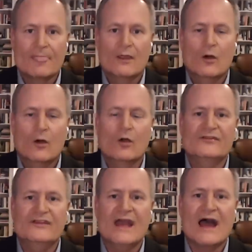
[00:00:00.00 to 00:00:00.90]
or it's
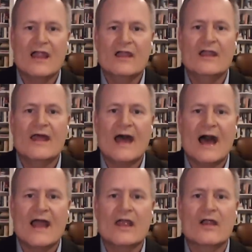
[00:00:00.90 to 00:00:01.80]
because the
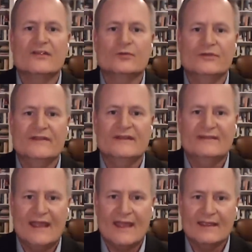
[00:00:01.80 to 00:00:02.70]
IRS was in the
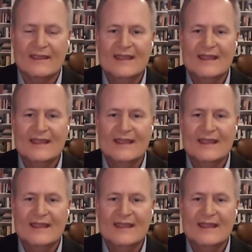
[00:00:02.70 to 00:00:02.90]
tank.